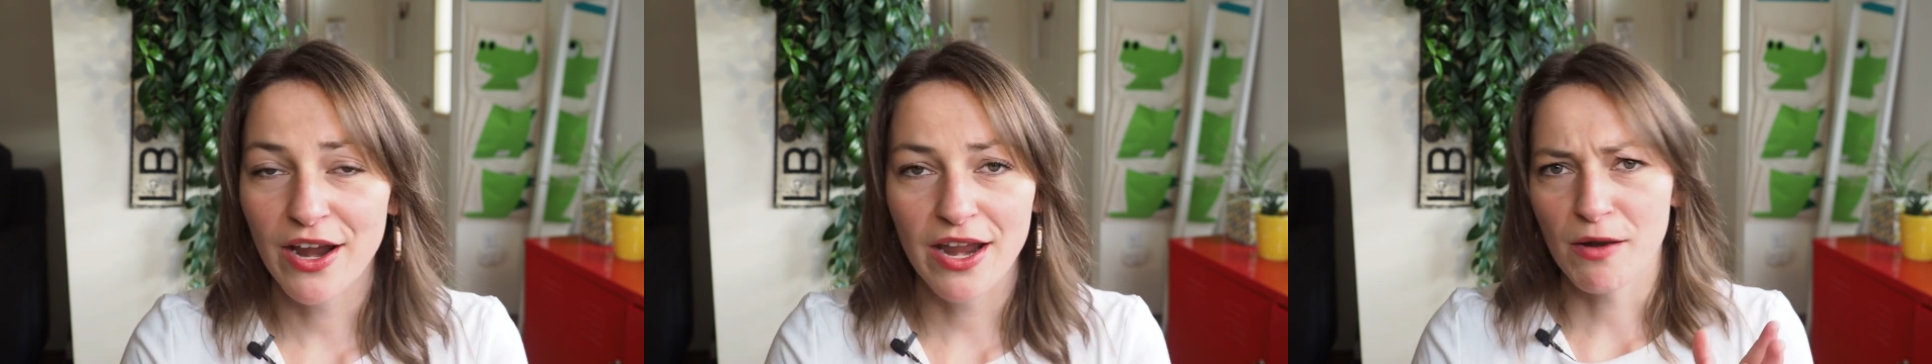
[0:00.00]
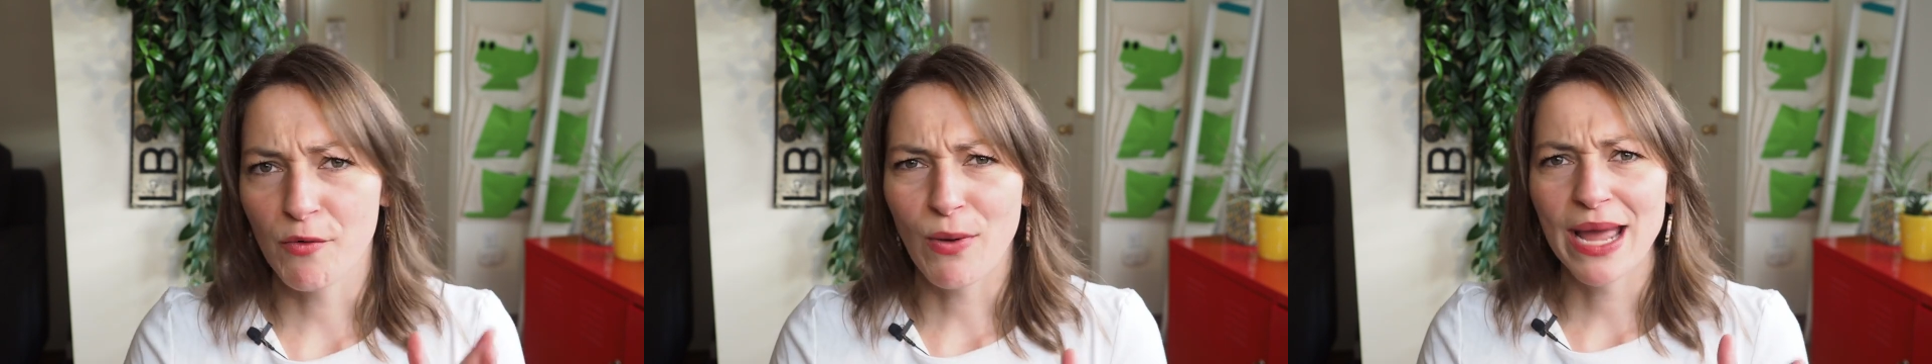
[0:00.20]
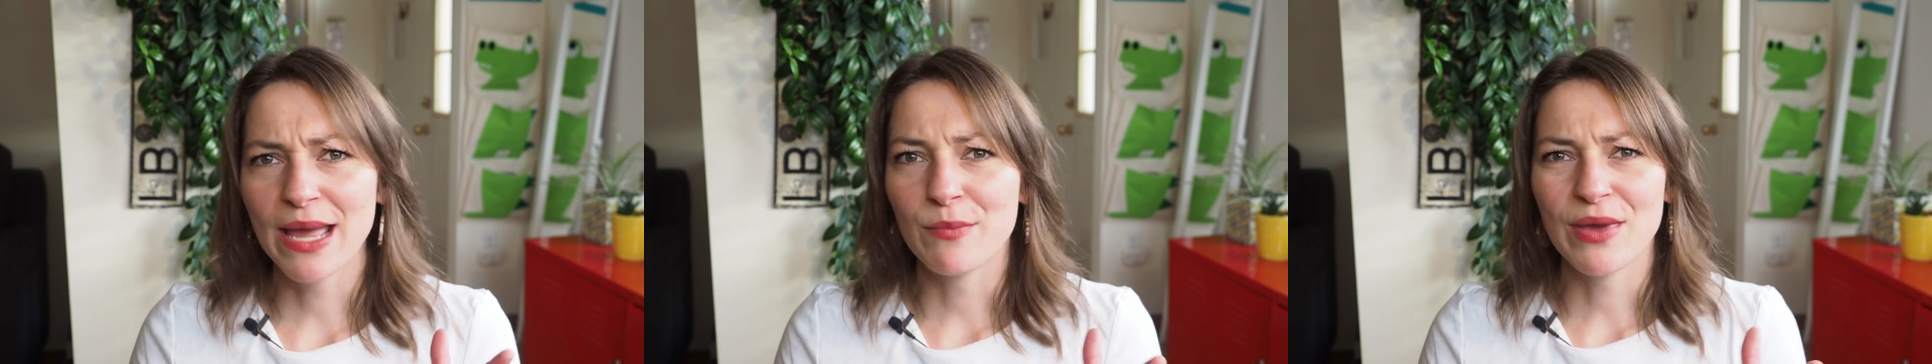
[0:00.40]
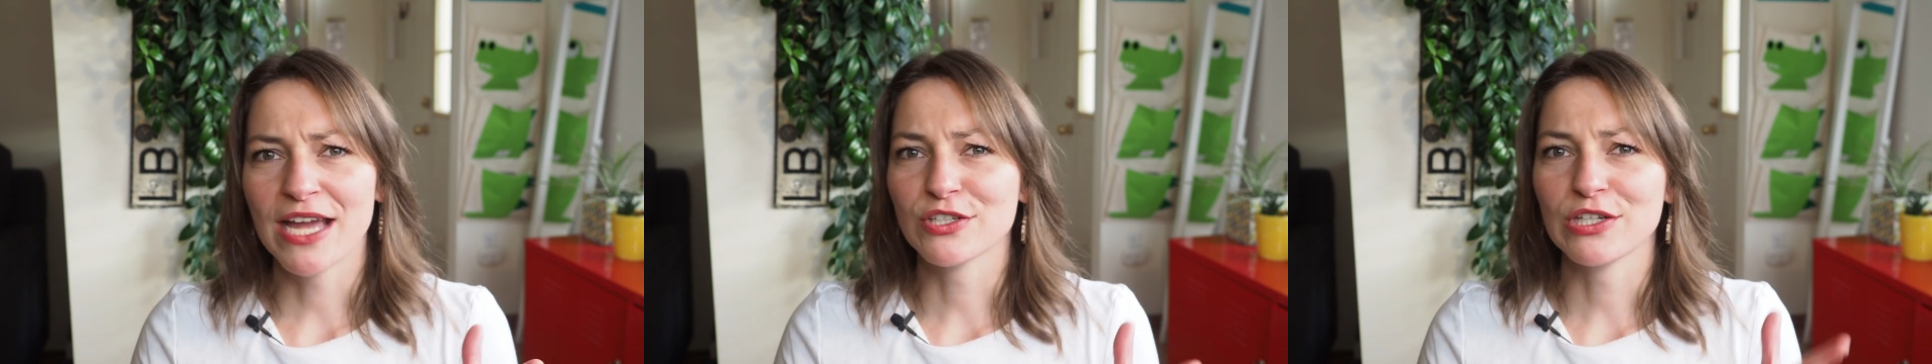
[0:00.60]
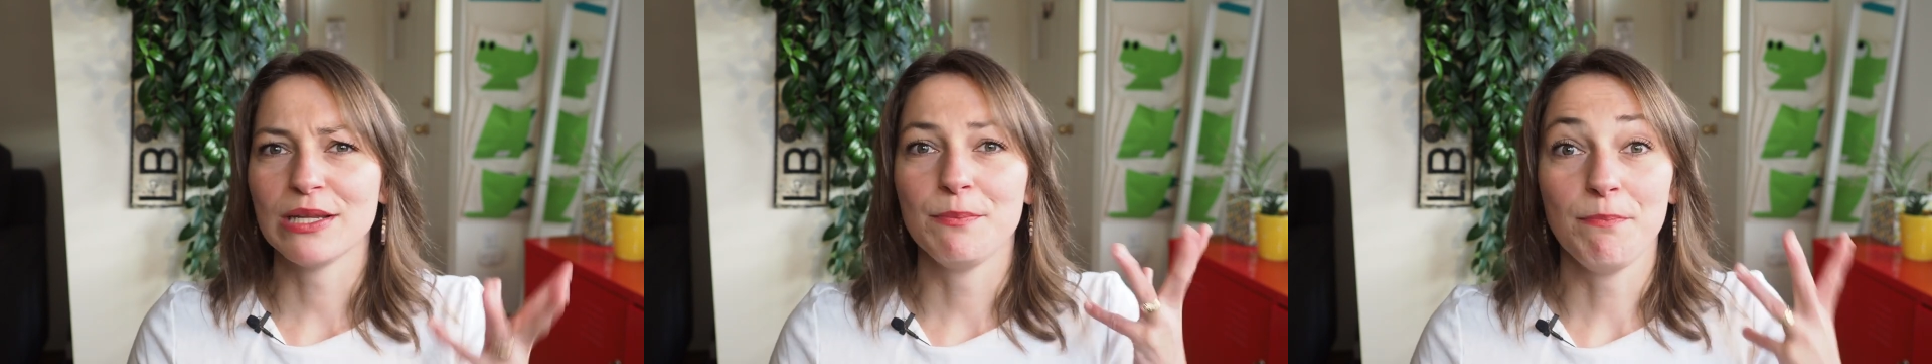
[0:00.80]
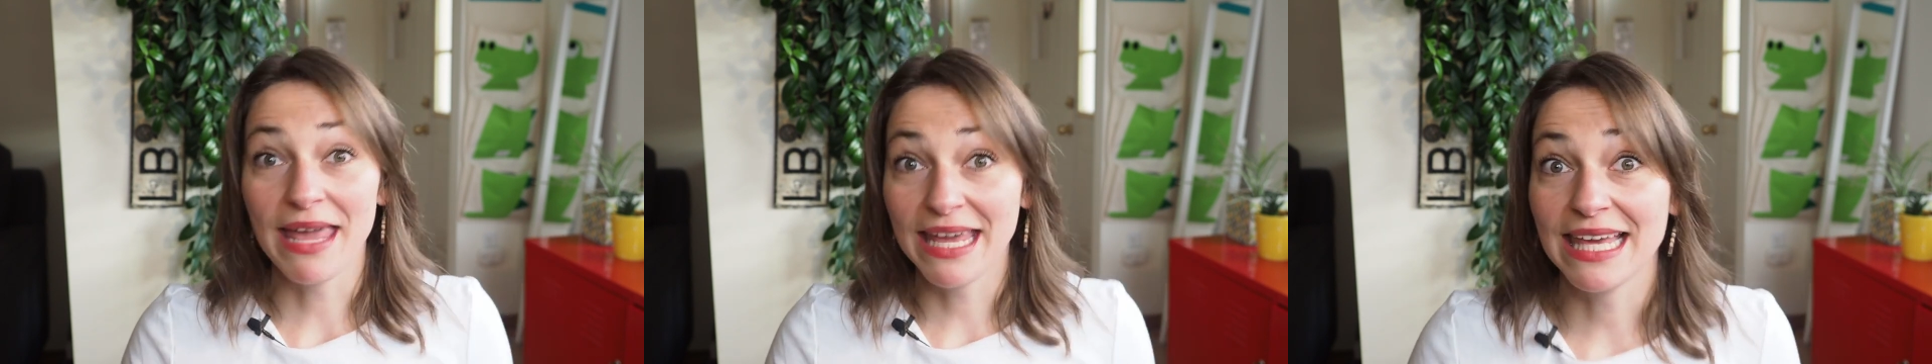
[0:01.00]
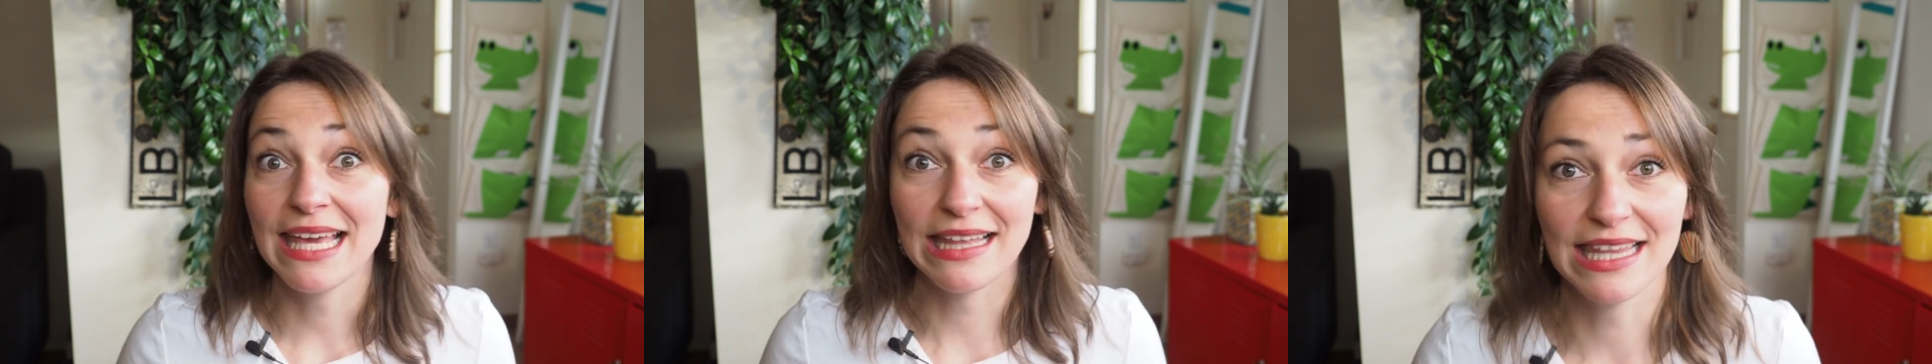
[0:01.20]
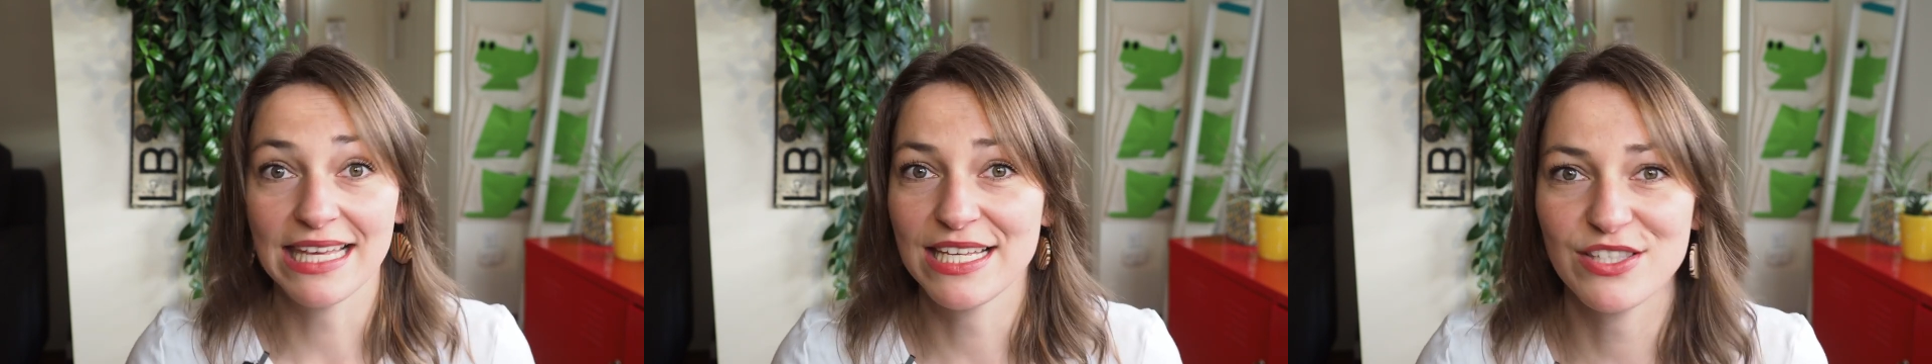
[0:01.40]
and why I'm actually
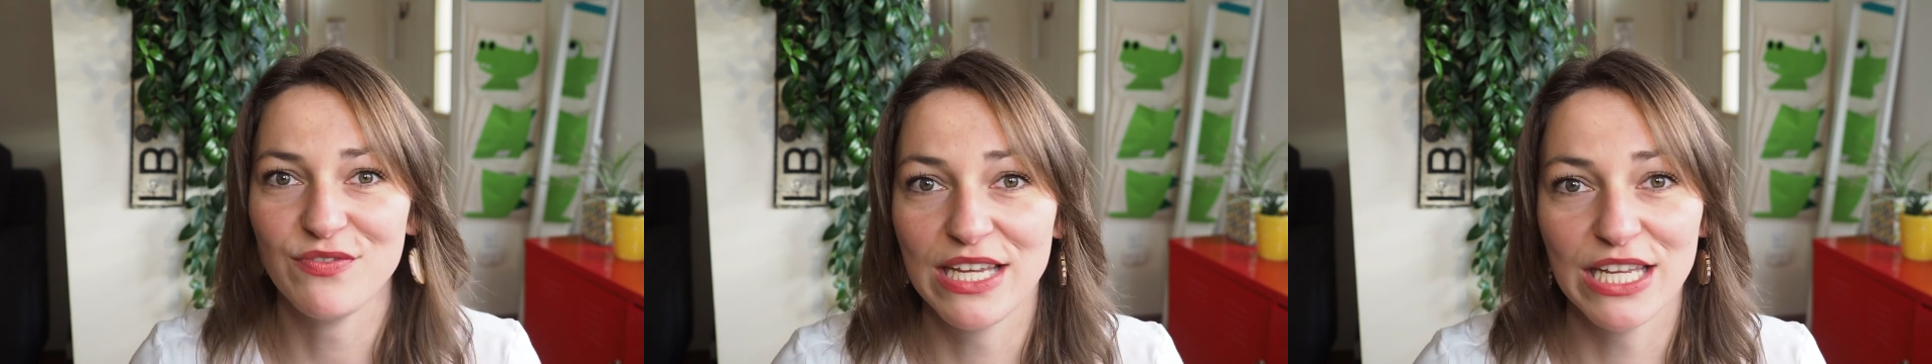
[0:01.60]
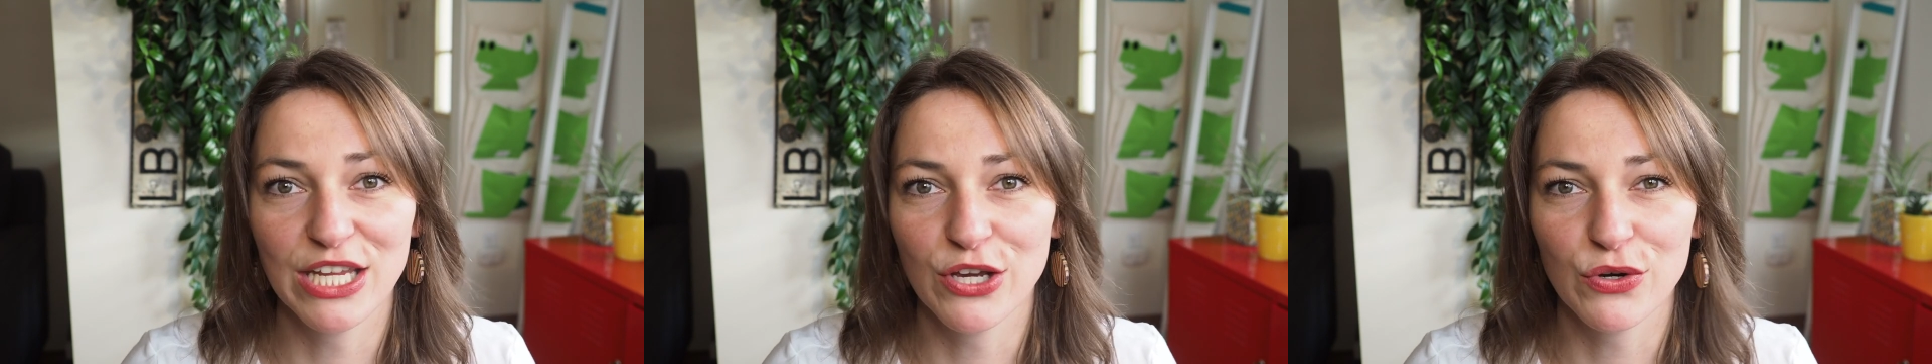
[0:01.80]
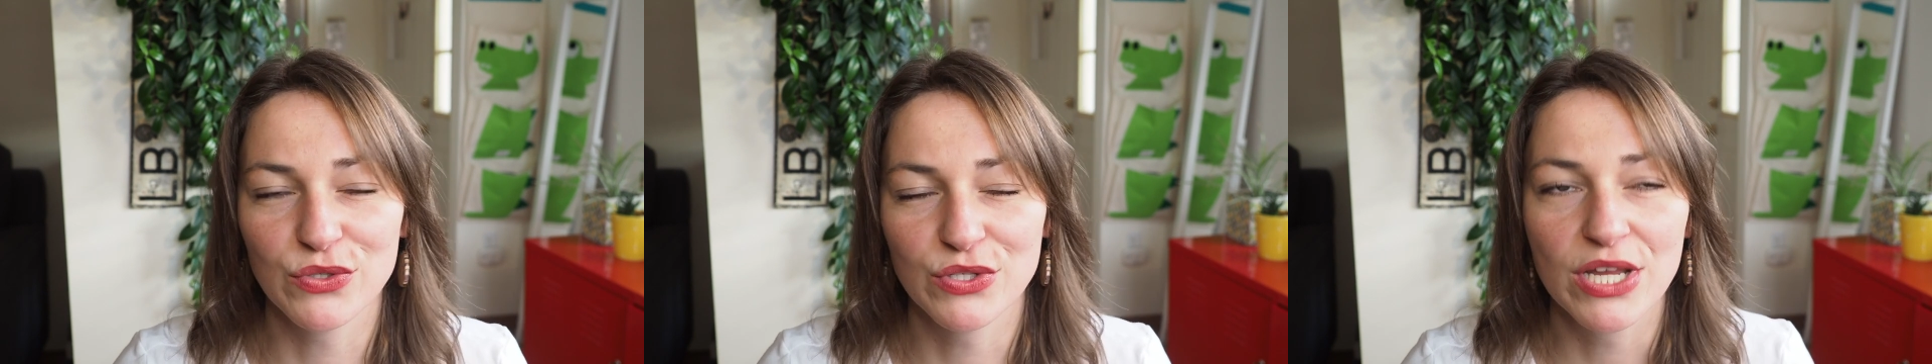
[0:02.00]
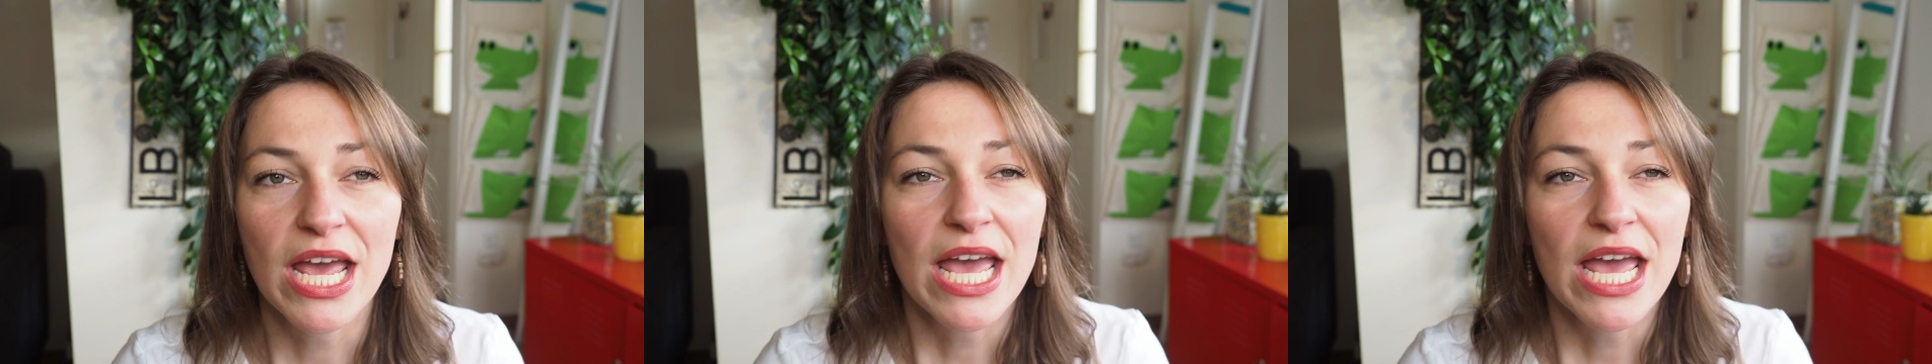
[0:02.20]
making these videos.